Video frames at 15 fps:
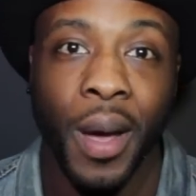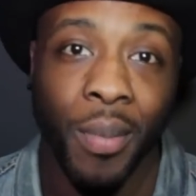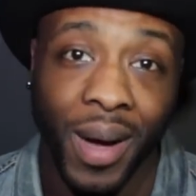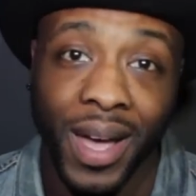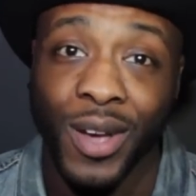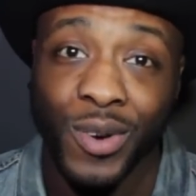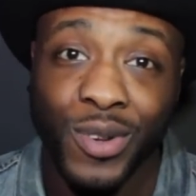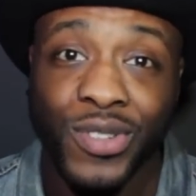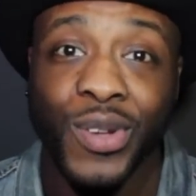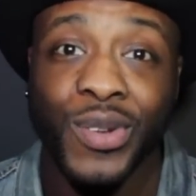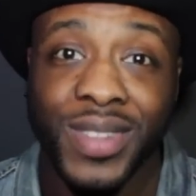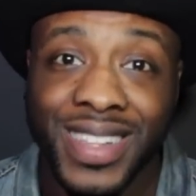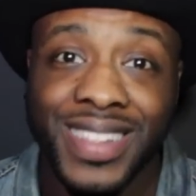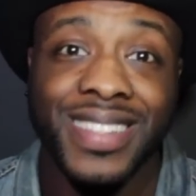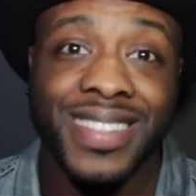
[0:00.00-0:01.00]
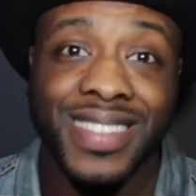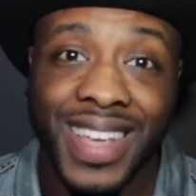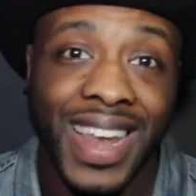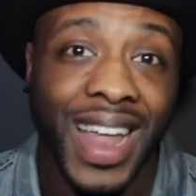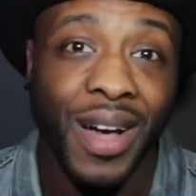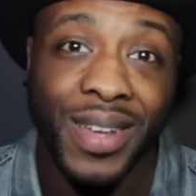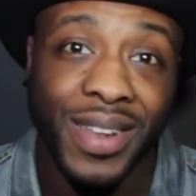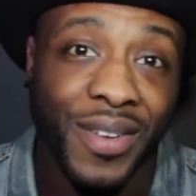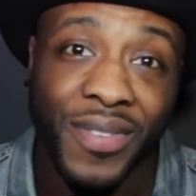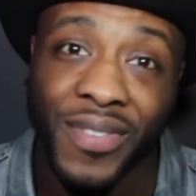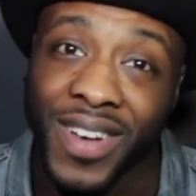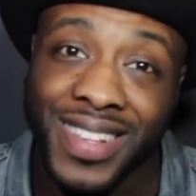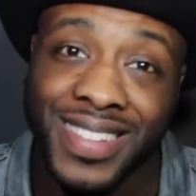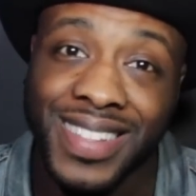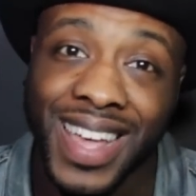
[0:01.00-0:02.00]
But it also did sell out in the
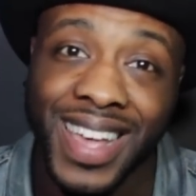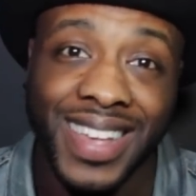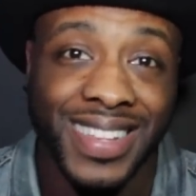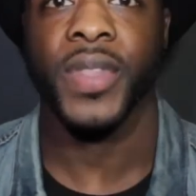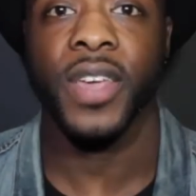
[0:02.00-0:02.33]
first day.